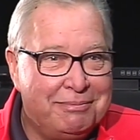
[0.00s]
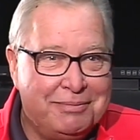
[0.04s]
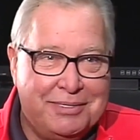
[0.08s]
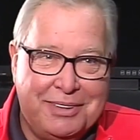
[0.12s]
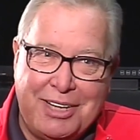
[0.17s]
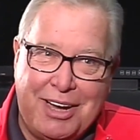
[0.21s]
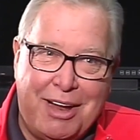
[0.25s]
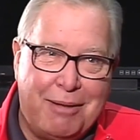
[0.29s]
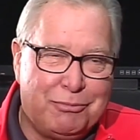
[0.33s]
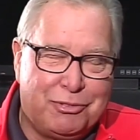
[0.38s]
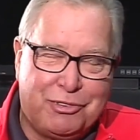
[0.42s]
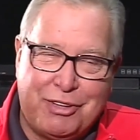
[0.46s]

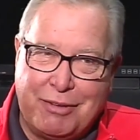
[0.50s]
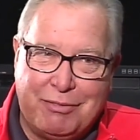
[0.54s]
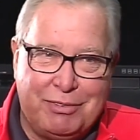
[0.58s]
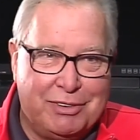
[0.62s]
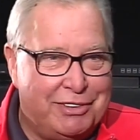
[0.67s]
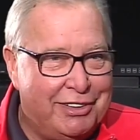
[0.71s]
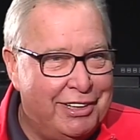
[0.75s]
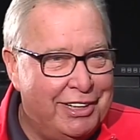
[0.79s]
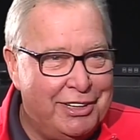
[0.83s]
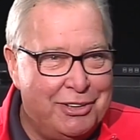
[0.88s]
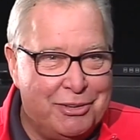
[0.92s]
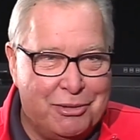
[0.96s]
You know, I'm
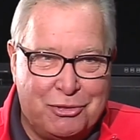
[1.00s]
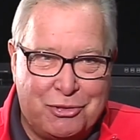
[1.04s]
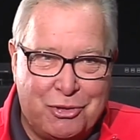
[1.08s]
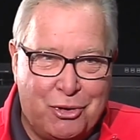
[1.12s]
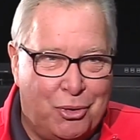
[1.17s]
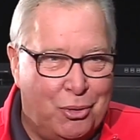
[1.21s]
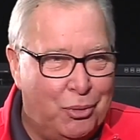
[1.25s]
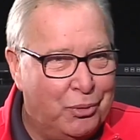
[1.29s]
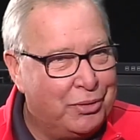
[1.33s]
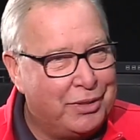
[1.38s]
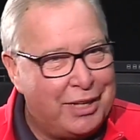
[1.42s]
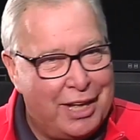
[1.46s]
17 years
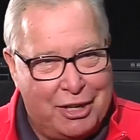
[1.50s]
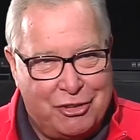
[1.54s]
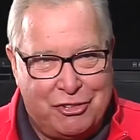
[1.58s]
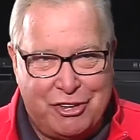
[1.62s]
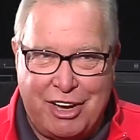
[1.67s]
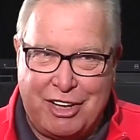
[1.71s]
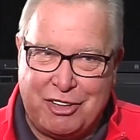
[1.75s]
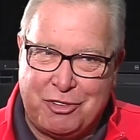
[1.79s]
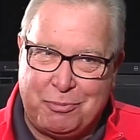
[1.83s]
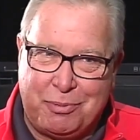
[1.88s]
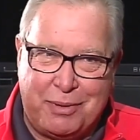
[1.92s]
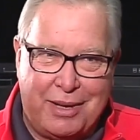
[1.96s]
old. What are going to
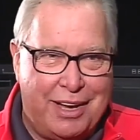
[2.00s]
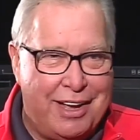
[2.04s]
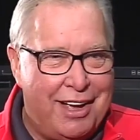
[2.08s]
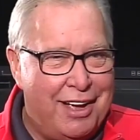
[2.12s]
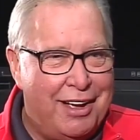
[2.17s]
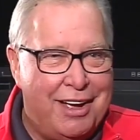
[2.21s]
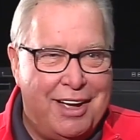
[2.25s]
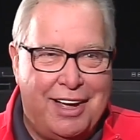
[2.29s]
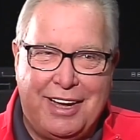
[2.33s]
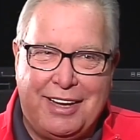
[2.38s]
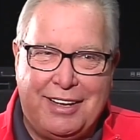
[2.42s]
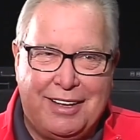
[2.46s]
give you a
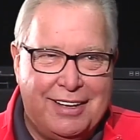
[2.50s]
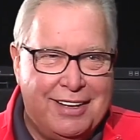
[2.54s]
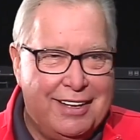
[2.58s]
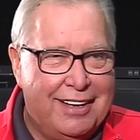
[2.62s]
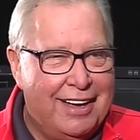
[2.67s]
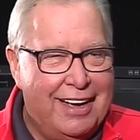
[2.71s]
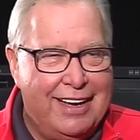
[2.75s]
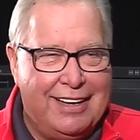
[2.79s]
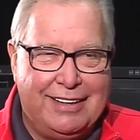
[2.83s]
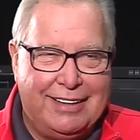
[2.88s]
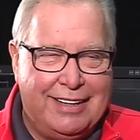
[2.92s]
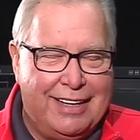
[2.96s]
20,000
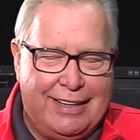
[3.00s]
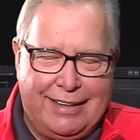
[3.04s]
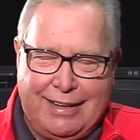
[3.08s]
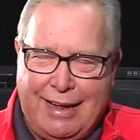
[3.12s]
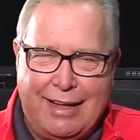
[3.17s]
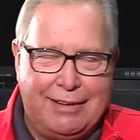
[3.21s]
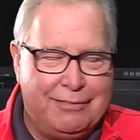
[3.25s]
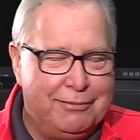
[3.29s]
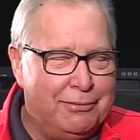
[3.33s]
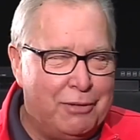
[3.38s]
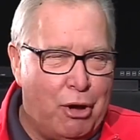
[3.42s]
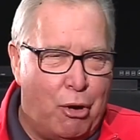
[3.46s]
signing
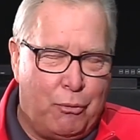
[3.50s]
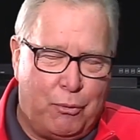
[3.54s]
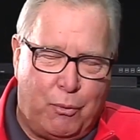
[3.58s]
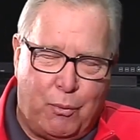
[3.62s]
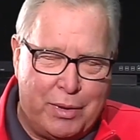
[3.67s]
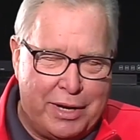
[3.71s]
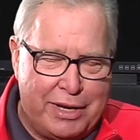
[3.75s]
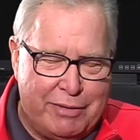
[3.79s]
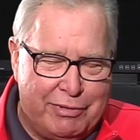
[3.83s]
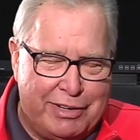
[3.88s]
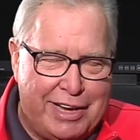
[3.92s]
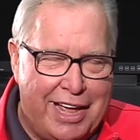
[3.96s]
bonus? No,
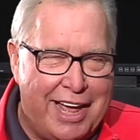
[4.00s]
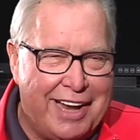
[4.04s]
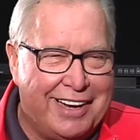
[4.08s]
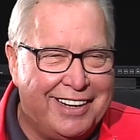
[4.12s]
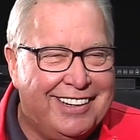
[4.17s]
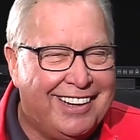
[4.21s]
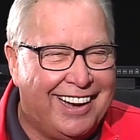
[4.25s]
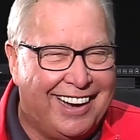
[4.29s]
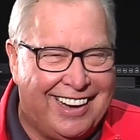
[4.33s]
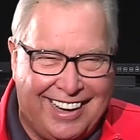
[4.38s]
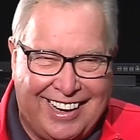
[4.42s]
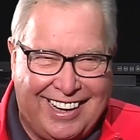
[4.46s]
what even that?
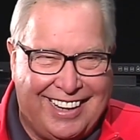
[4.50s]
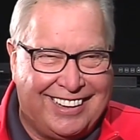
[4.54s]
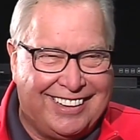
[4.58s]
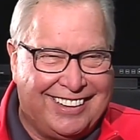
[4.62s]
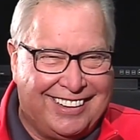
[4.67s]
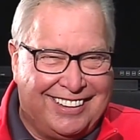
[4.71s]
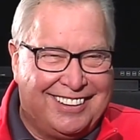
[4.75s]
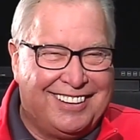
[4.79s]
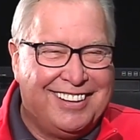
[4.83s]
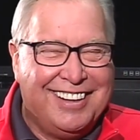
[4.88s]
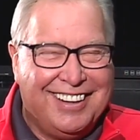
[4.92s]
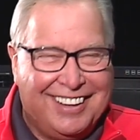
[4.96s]

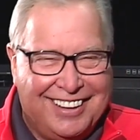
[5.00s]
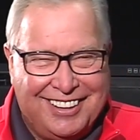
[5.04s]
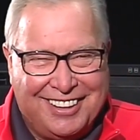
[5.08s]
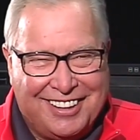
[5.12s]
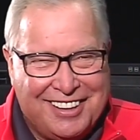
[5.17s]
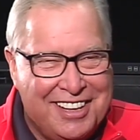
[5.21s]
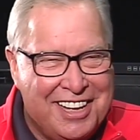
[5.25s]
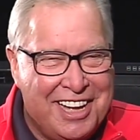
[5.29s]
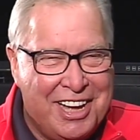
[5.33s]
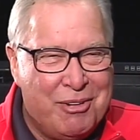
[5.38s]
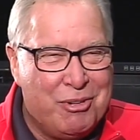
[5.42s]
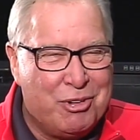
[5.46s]

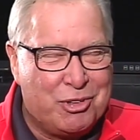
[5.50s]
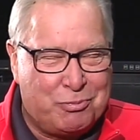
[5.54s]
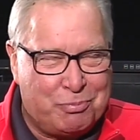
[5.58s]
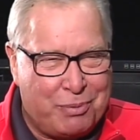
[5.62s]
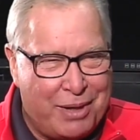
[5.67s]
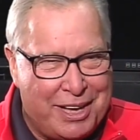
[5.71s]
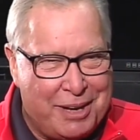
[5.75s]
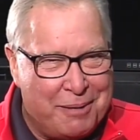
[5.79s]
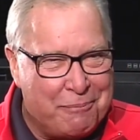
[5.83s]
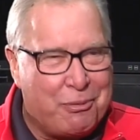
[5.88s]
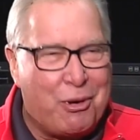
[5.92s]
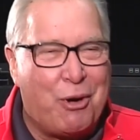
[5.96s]
It was
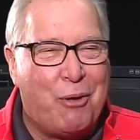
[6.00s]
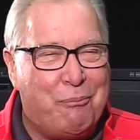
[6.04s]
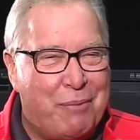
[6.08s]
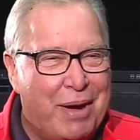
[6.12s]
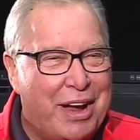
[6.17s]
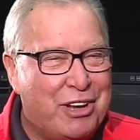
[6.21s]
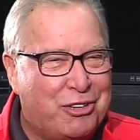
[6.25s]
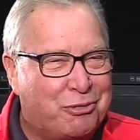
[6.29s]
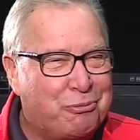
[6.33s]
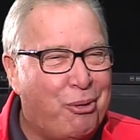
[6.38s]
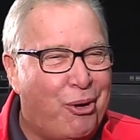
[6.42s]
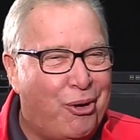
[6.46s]
playing pro
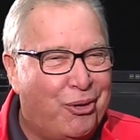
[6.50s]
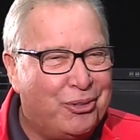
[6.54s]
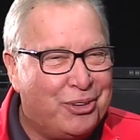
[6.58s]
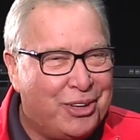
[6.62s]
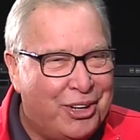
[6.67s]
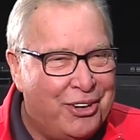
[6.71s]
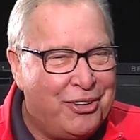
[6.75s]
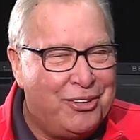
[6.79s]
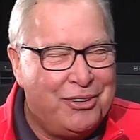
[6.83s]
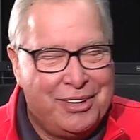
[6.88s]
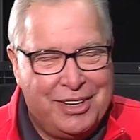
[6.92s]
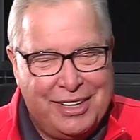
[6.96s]
baseball,
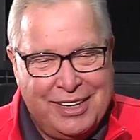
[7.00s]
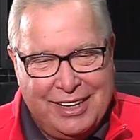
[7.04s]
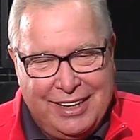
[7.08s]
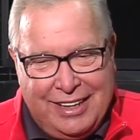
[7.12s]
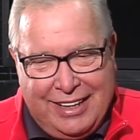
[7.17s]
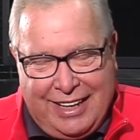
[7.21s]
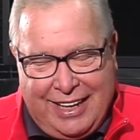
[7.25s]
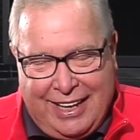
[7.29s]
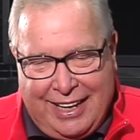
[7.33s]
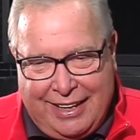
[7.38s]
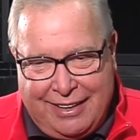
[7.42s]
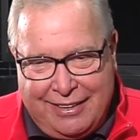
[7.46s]
you know.
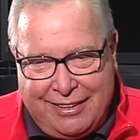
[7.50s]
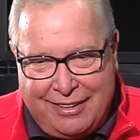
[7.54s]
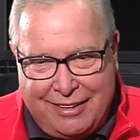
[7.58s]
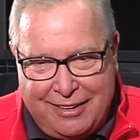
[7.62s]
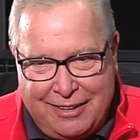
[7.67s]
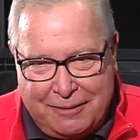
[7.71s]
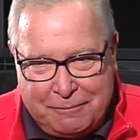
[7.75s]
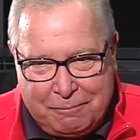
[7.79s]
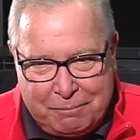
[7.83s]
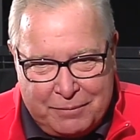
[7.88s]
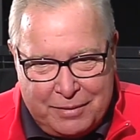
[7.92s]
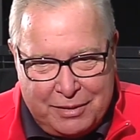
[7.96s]
And
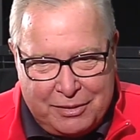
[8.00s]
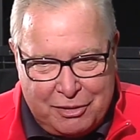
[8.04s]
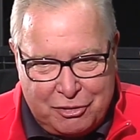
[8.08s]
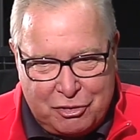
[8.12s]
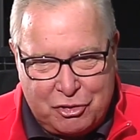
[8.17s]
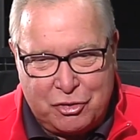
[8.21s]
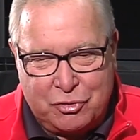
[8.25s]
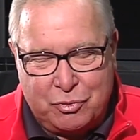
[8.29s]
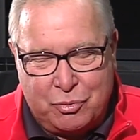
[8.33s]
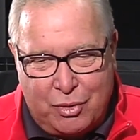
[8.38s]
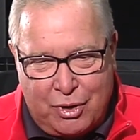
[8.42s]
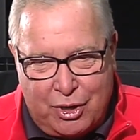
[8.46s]

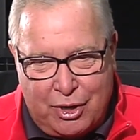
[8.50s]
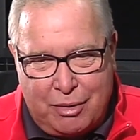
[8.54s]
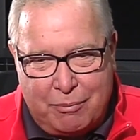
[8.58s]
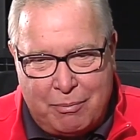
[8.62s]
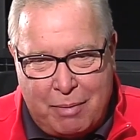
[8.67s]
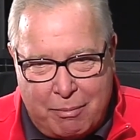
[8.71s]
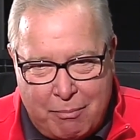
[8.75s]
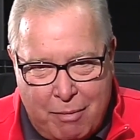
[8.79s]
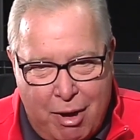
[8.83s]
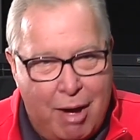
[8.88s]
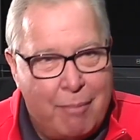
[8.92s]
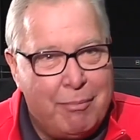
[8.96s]
this is where
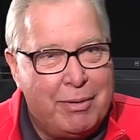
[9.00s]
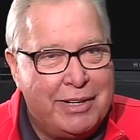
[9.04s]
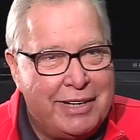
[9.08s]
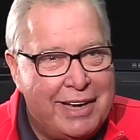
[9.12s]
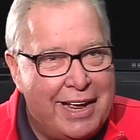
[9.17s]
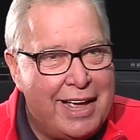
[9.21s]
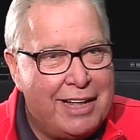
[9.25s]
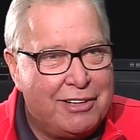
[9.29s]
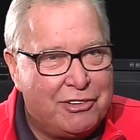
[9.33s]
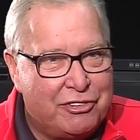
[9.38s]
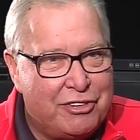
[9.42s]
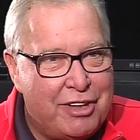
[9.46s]
my mom and
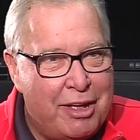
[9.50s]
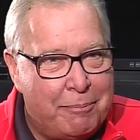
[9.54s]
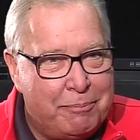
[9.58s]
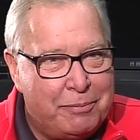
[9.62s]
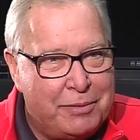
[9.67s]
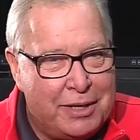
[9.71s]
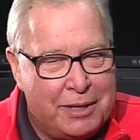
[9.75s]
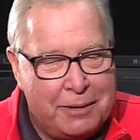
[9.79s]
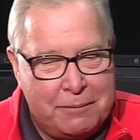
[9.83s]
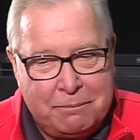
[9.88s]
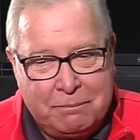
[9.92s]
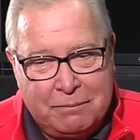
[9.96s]
dad
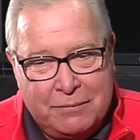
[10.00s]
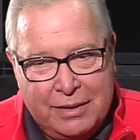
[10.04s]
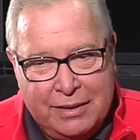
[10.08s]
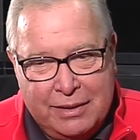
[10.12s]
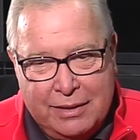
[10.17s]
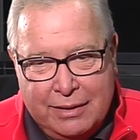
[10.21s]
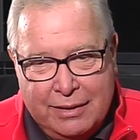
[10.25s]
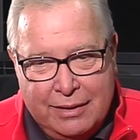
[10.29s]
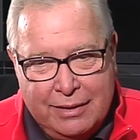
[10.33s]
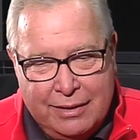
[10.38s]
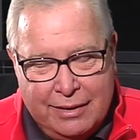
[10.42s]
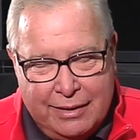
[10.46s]
stepped in.
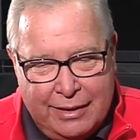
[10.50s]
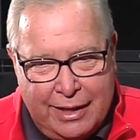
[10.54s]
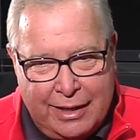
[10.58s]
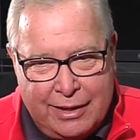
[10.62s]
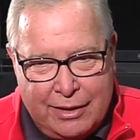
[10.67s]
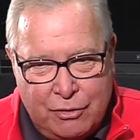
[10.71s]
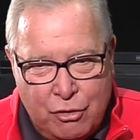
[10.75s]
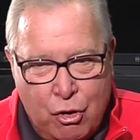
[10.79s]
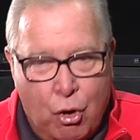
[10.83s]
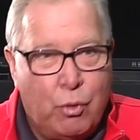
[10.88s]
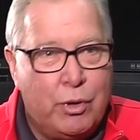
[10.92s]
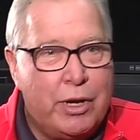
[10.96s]

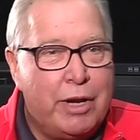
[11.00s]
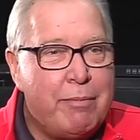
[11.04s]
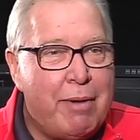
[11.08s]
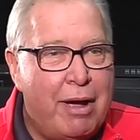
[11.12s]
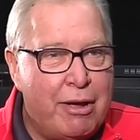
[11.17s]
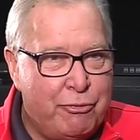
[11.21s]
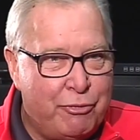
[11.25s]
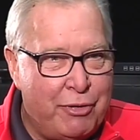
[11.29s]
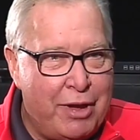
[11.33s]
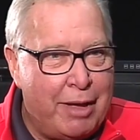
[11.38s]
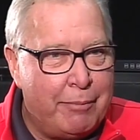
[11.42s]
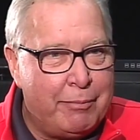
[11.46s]
And no one in
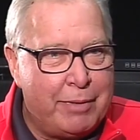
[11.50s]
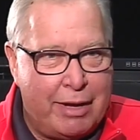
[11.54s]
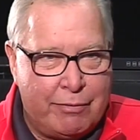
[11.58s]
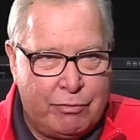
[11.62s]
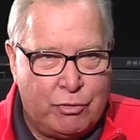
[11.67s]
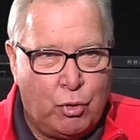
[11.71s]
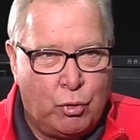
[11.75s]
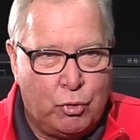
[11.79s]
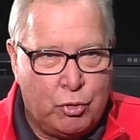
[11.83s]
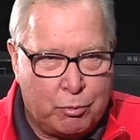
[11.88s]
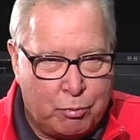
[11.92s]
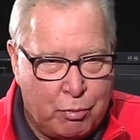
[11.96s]
my family, I have
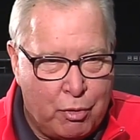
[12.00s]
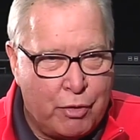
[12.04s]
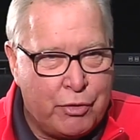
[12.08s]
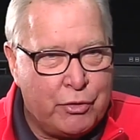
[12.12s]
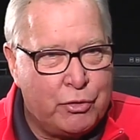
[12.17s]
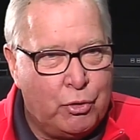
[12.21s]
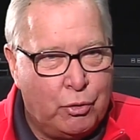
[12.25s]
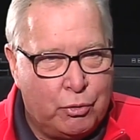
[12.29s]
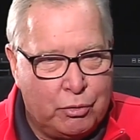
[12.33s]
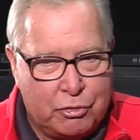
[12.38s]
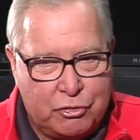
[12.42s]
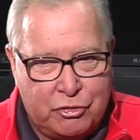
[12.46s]
an older brother
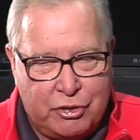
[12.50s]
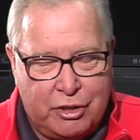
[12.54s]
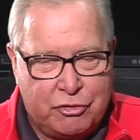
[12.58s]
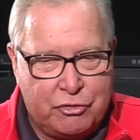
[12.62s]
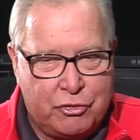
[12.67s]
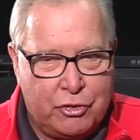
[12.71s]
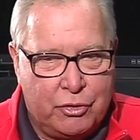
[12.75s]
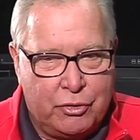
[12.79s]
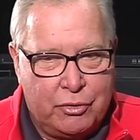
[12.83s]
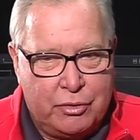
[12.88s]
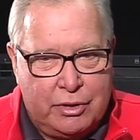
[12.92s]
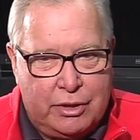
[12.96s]
and older
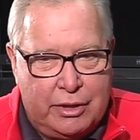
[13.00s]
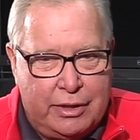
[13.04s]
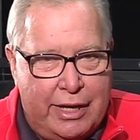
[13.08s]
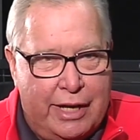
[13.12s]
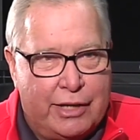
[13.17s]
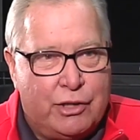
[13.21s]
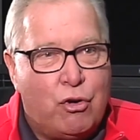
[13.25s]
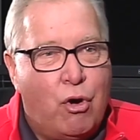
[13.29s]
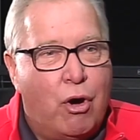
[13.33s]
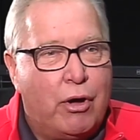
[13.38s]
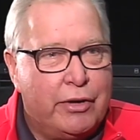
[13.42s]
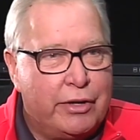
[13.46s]
sister,
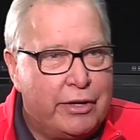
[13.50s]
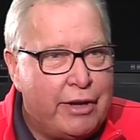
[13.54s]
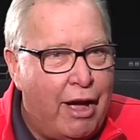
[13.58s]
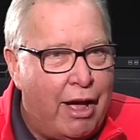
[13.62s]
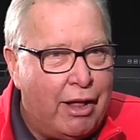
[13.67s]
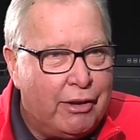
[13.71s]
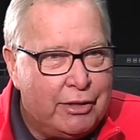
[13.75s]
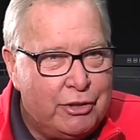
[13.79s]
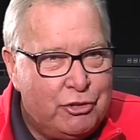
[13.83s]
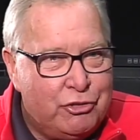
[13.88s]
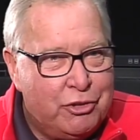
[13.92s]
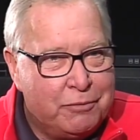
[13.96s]
had gone to
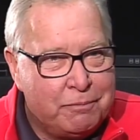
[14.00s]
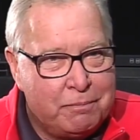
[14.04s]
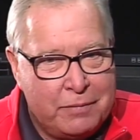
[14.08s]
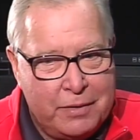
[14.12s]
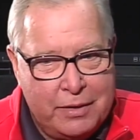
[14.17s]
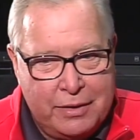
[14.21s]
college.